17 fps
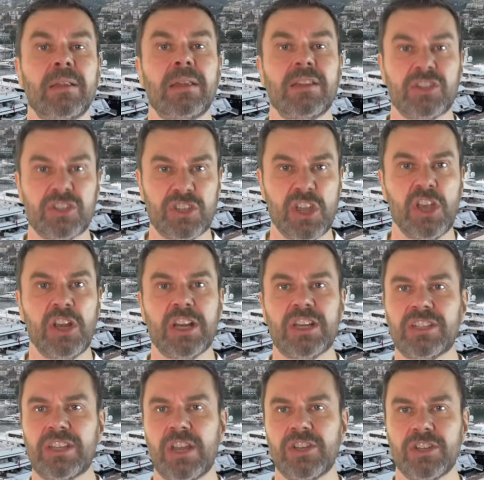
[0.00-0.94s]
stern
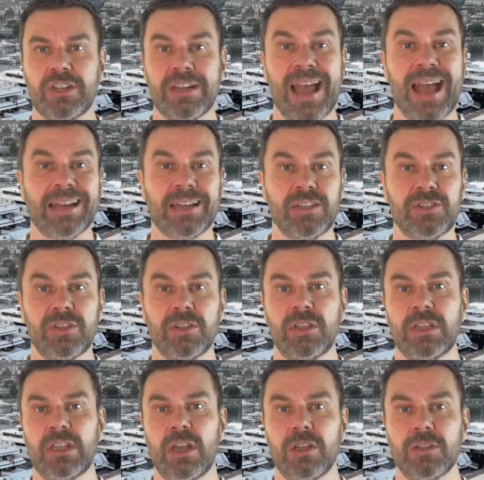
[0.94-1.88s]
extension added to
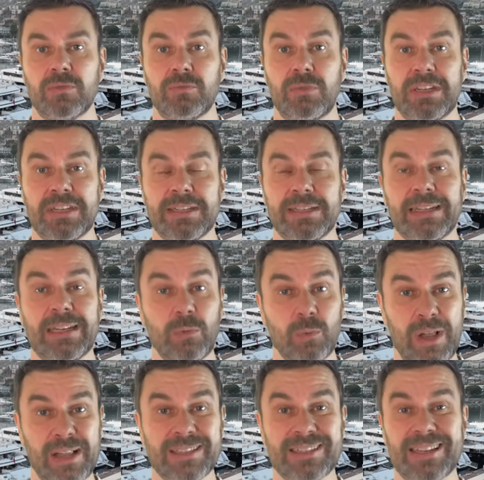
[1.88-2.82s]
the yacht recently
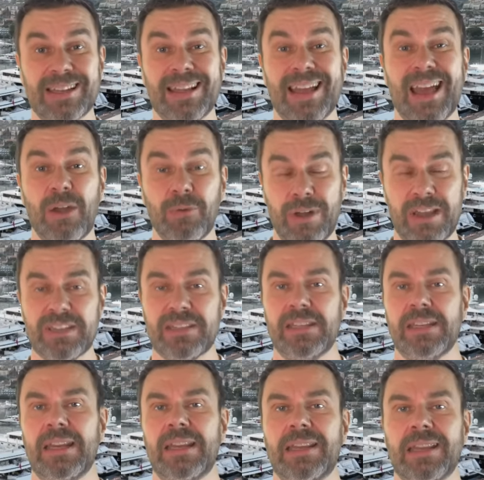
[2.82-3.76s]
whilst
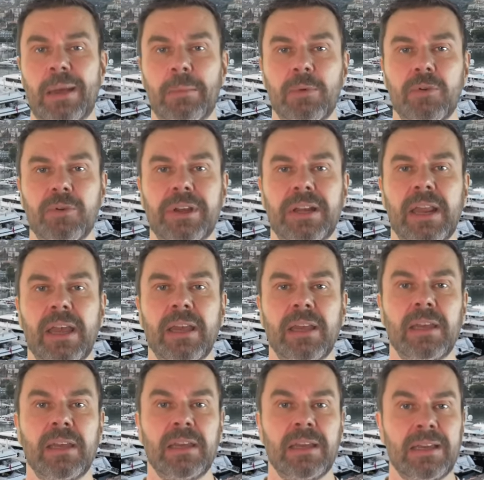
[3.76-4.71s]
arrested in that marina.
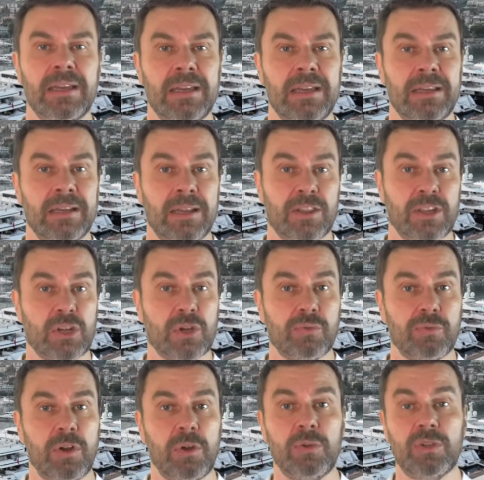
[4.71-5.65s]
The
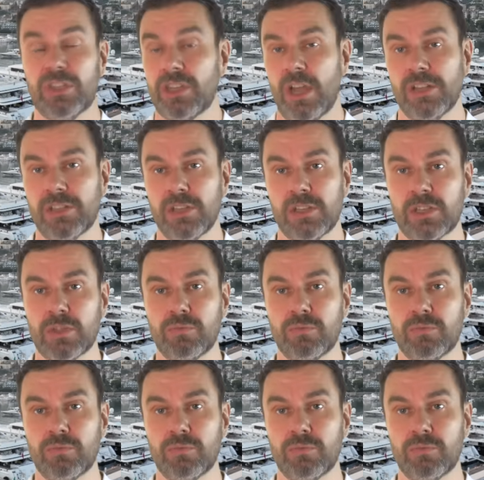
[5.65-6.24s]
crew started to